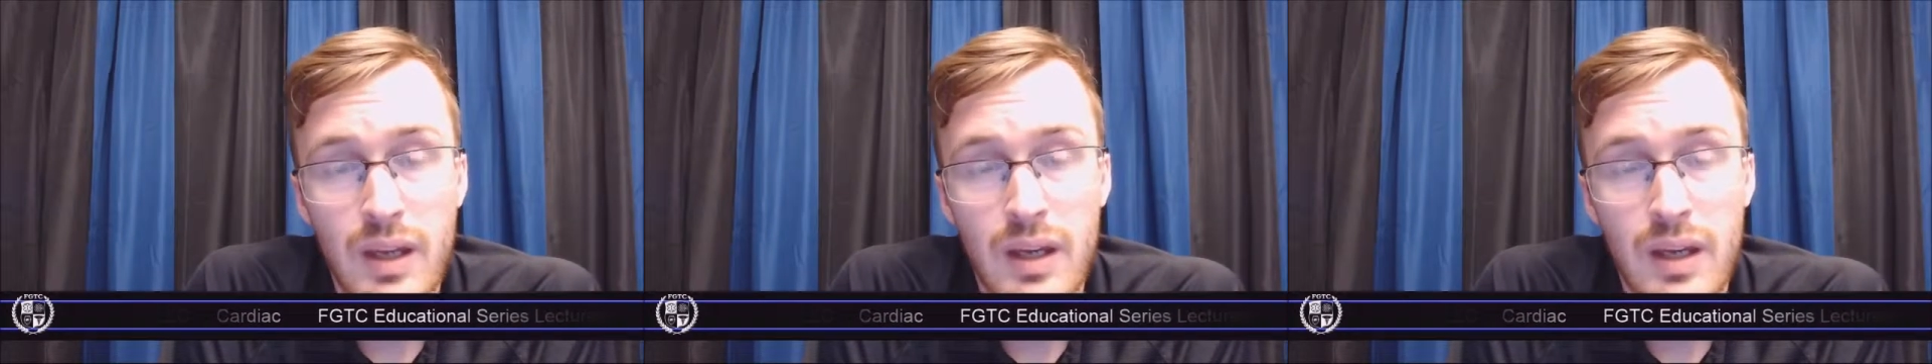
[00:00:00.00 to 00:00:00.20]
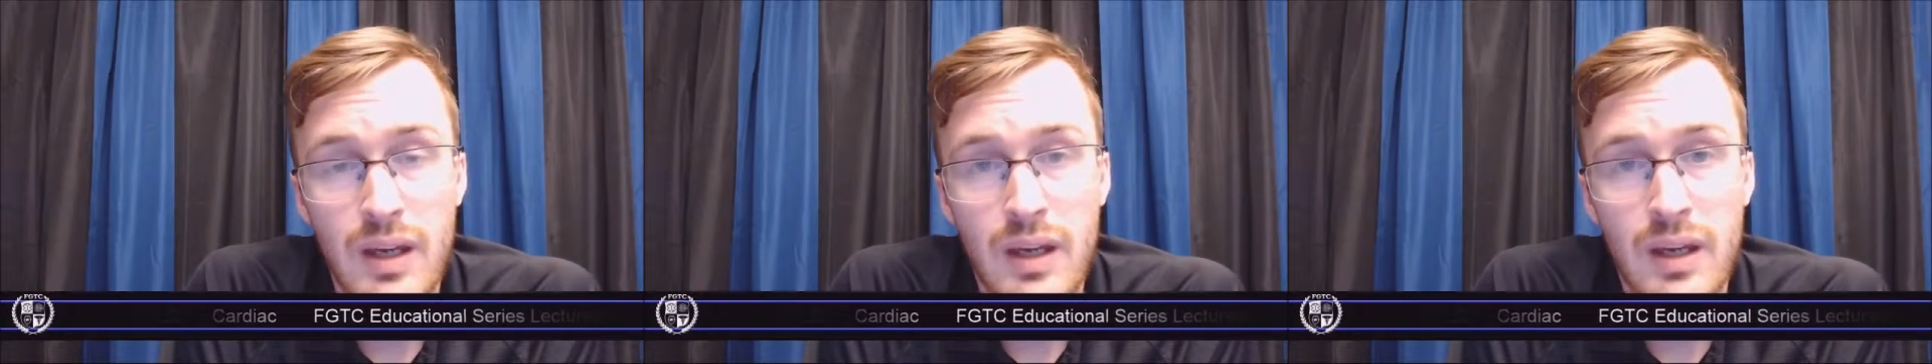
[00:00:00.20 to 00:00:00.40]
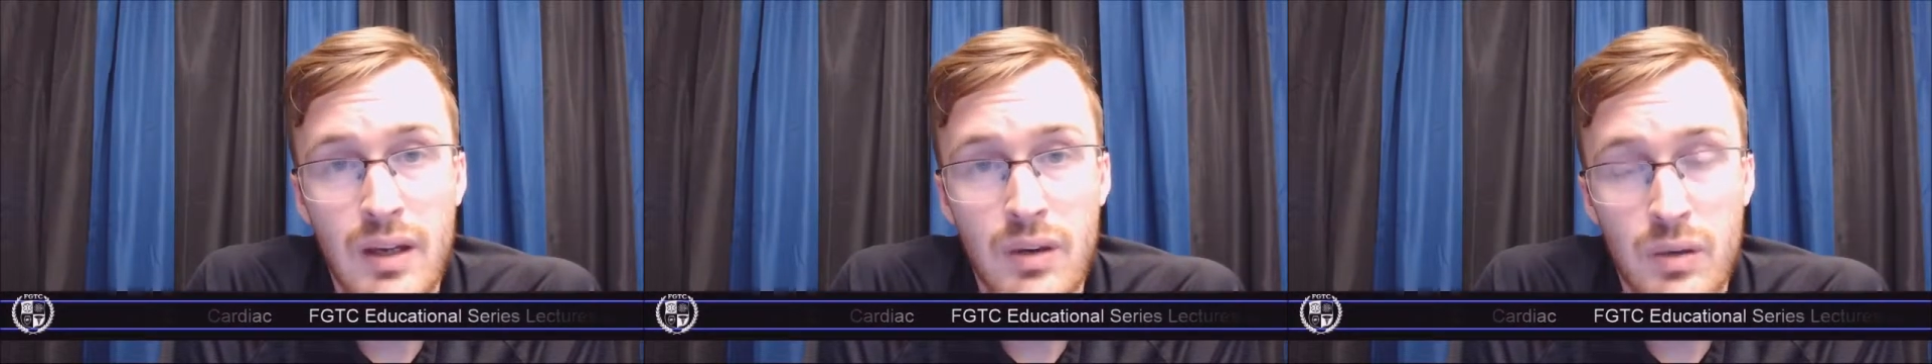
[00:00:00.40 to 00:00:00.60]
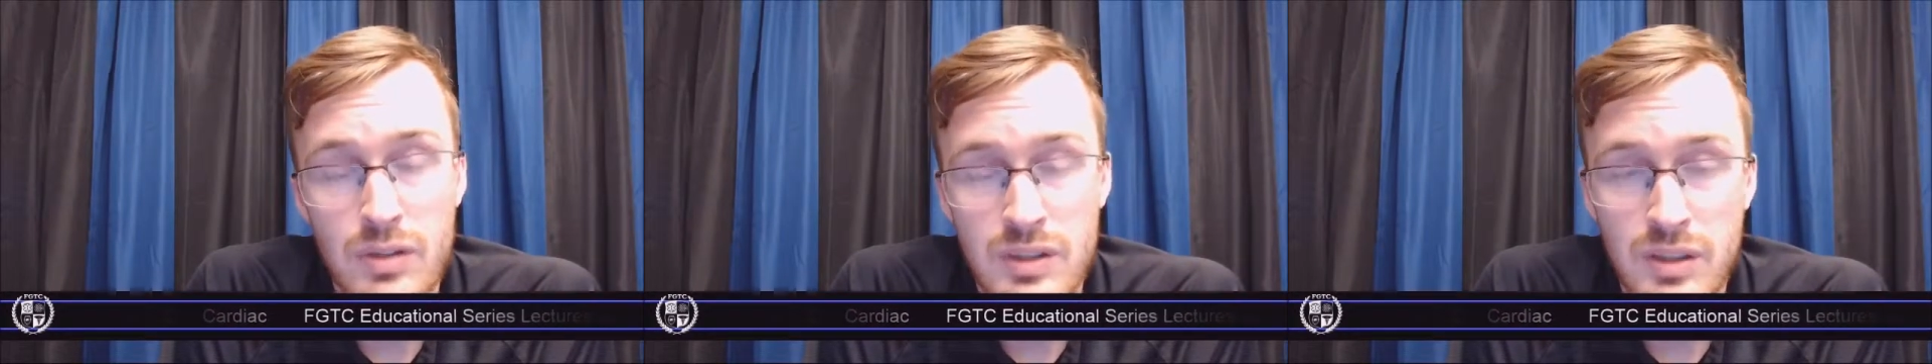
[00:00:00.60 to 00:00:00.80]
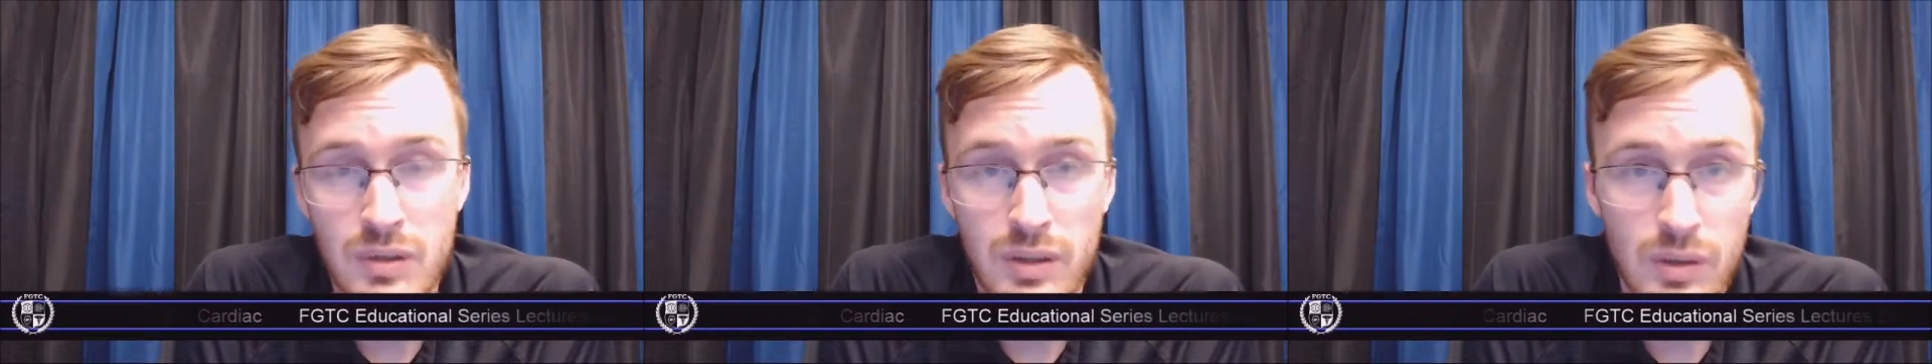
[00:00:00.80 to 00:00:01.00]
an
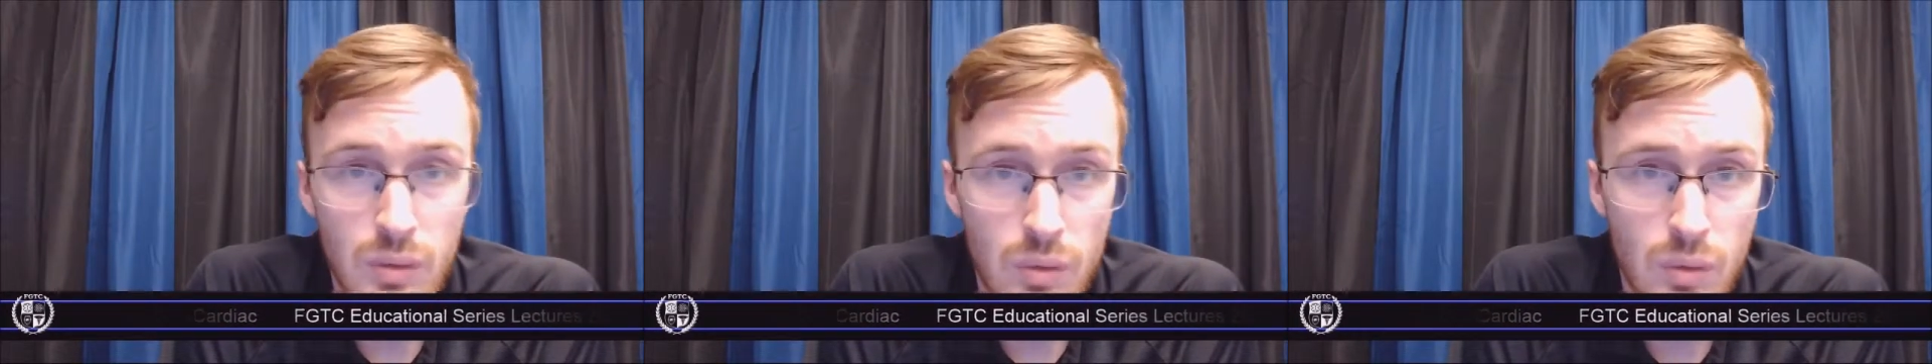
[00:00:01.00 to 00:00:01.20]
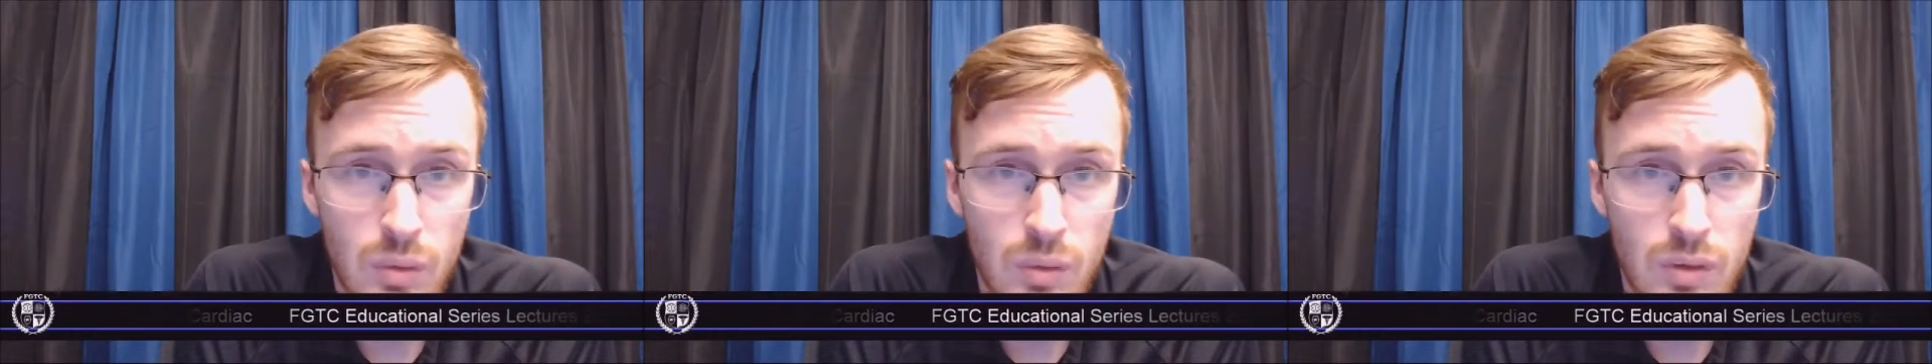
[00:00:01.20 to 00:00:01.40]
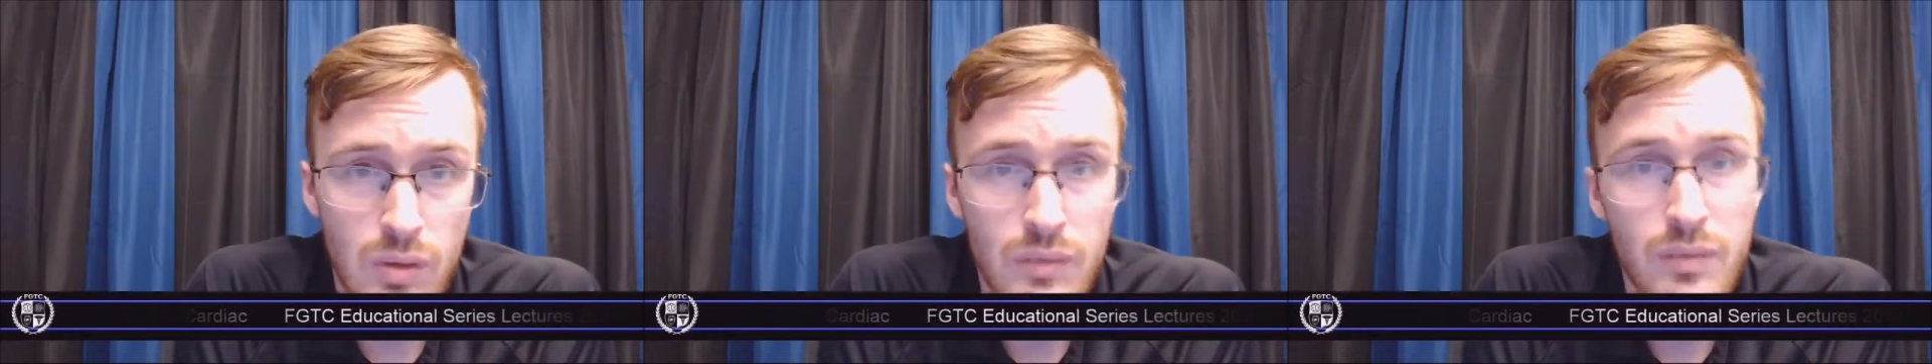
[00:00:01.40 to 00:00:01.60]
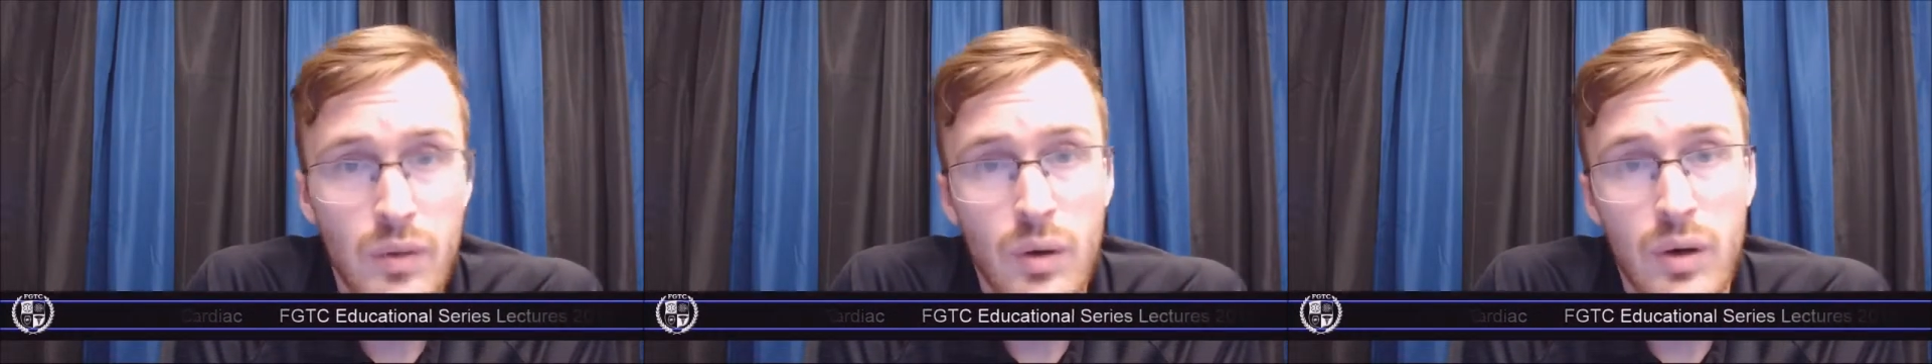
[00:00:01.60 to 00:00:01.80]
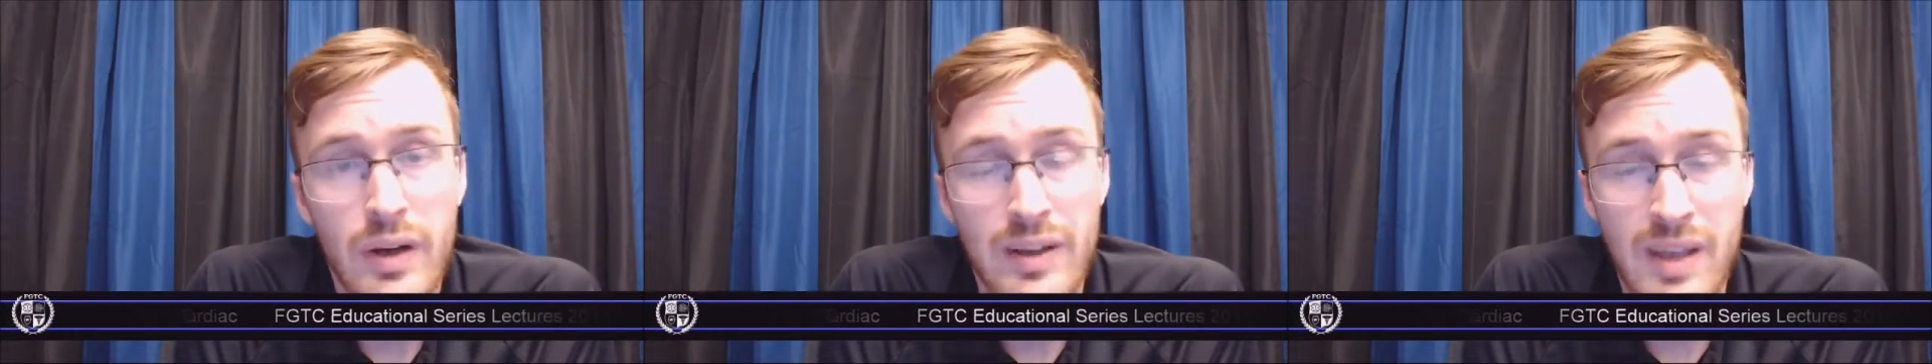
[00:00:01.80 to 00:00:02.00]
arteriole,
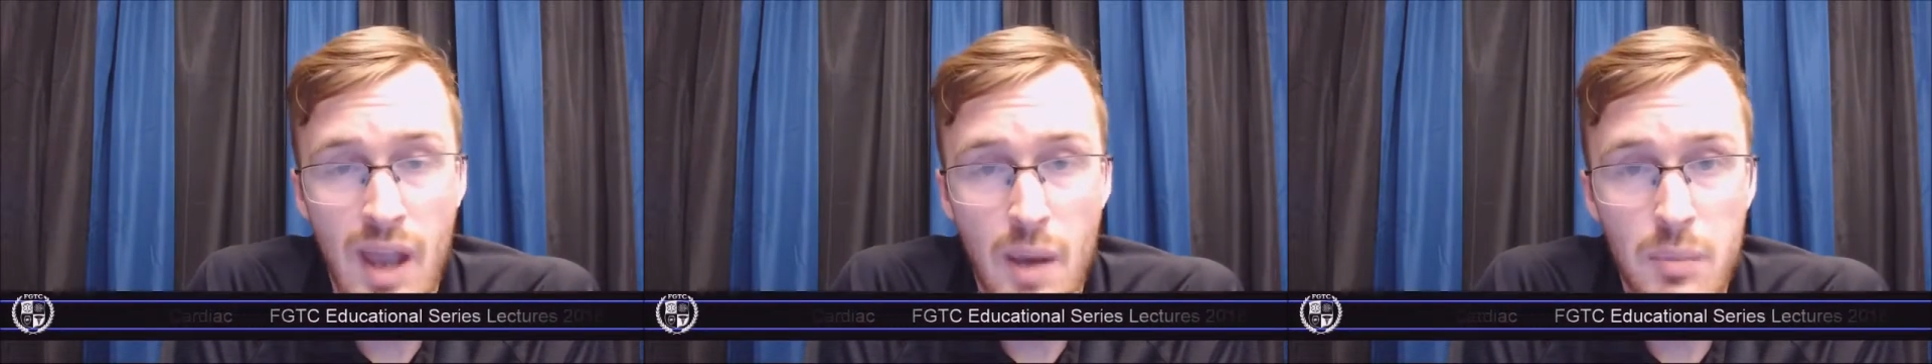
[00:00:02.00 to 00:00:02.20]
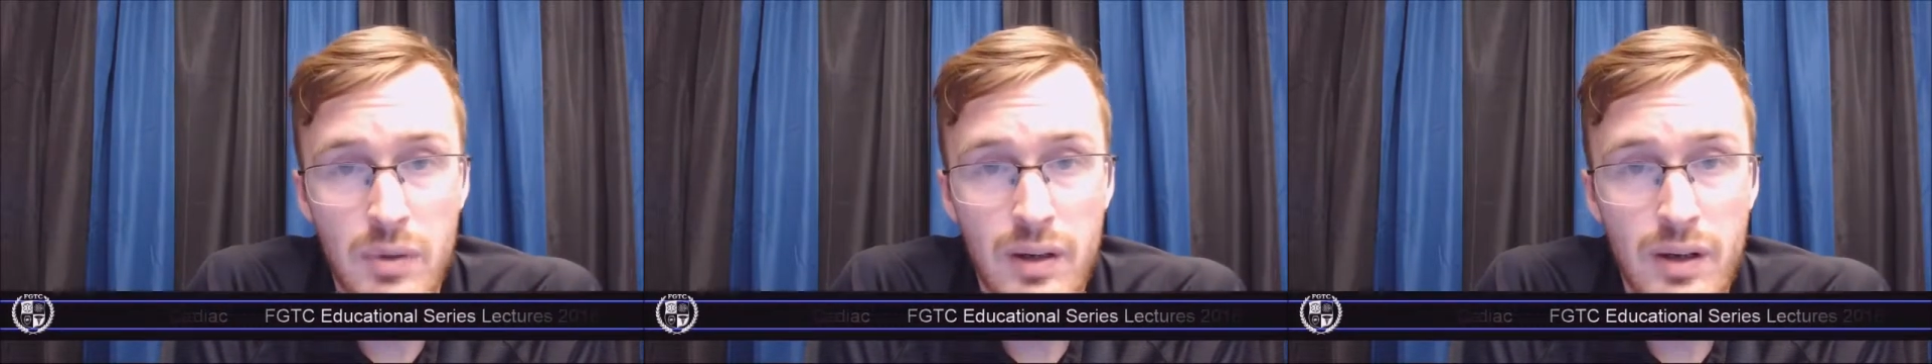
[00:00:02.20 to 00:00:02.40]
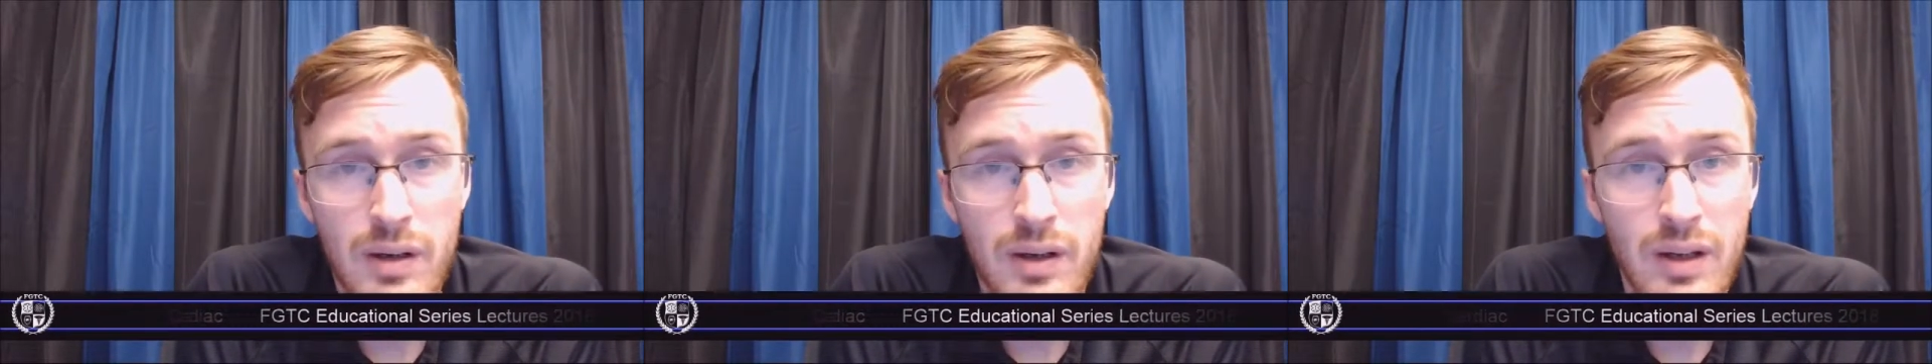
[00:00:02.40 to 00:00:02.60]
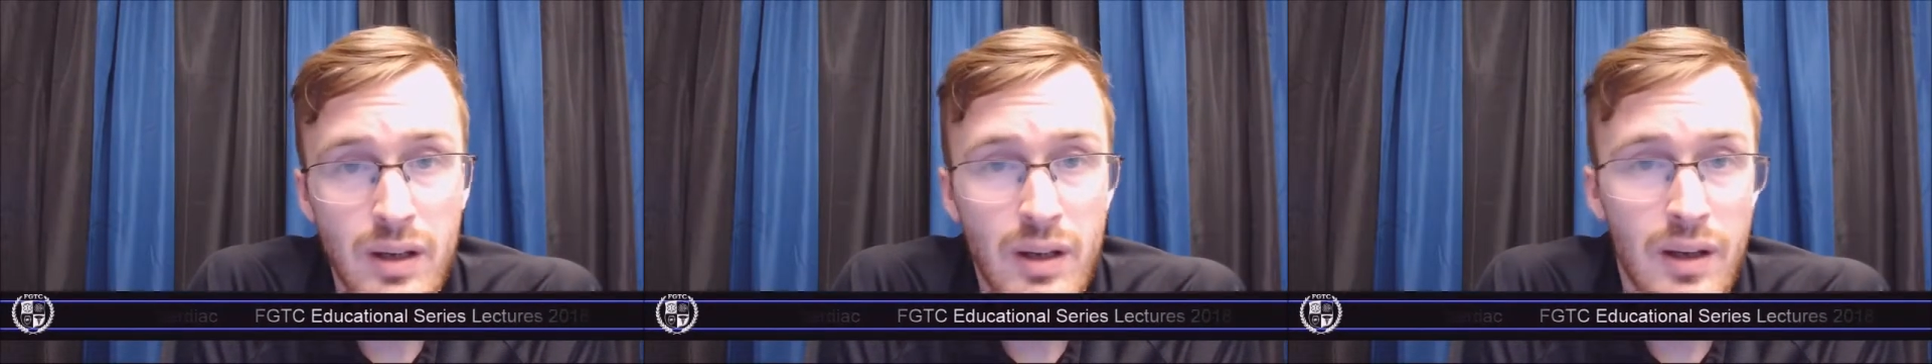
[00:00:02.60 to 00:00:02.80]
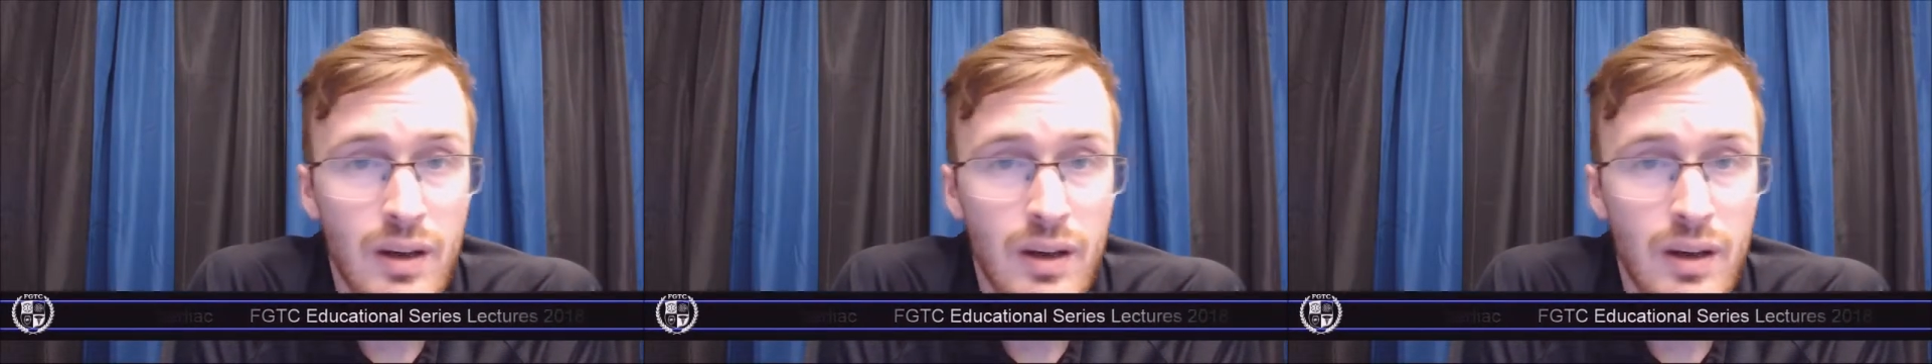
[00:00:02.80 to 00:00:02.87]
a capillary,